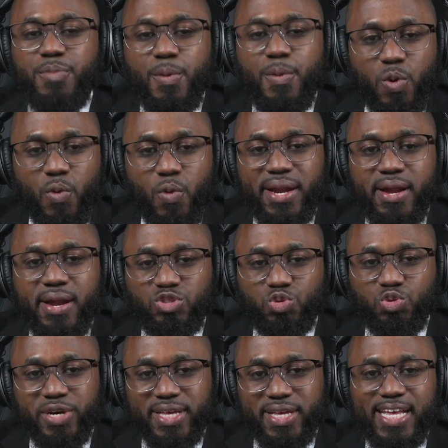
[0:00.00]
a moment right now
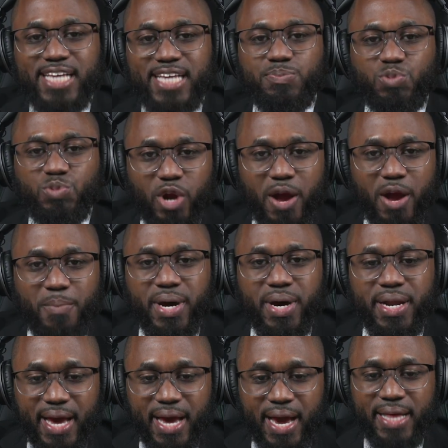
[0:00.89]
to hit that subscribe
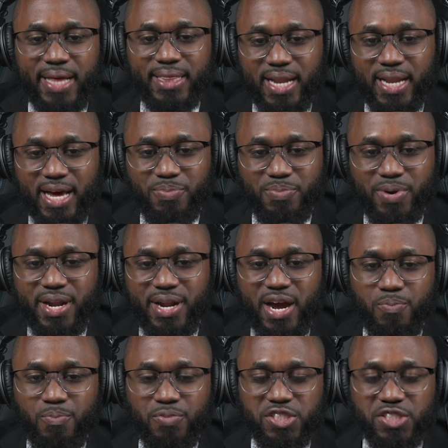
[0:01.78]
button and the like button. I
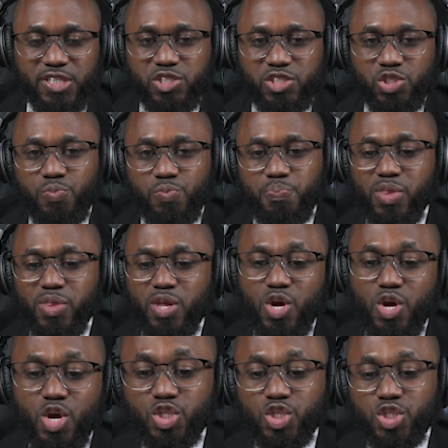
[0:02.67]
appreciate you.
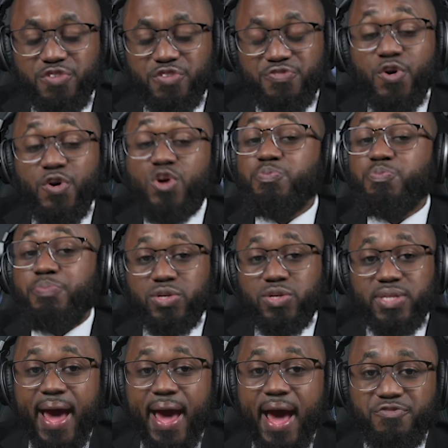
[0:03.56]
So the first build
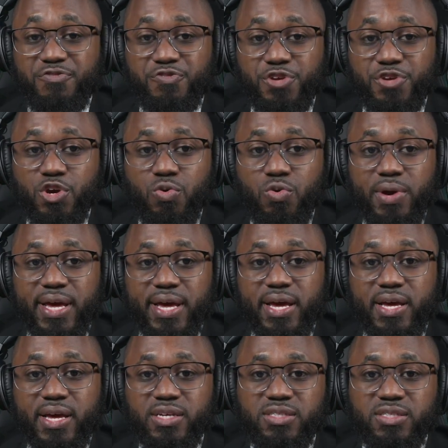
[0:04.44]
I have for you
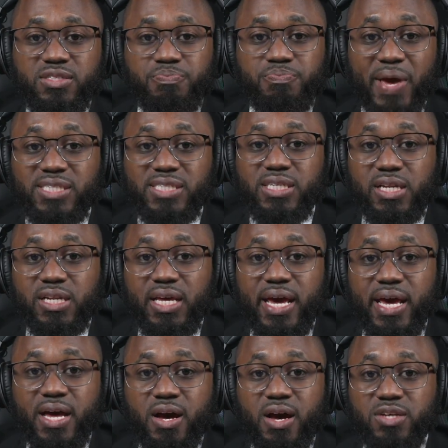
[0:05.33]
is
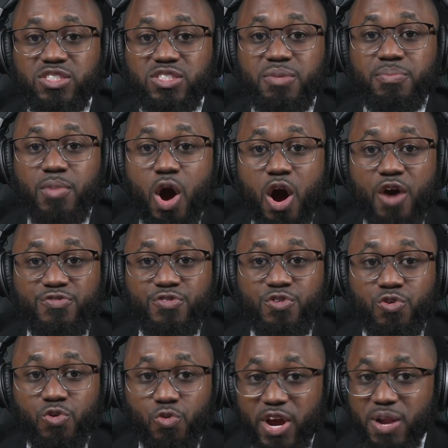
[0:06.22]
basically a custom
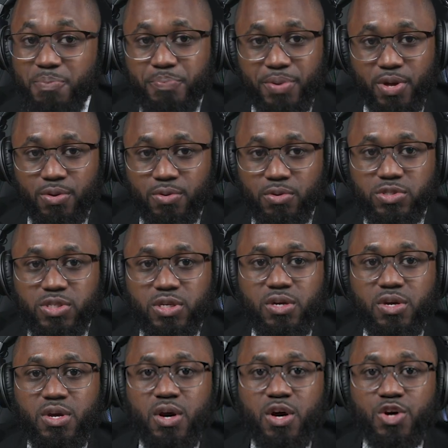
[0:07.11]
off-grid build
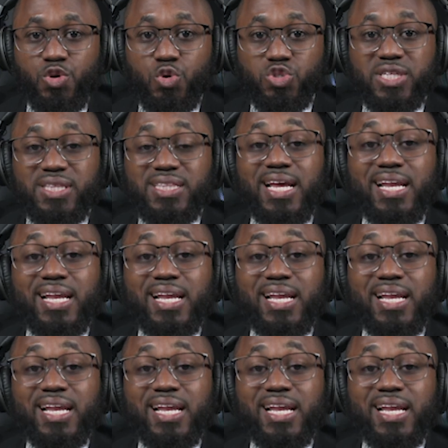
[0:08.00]
using the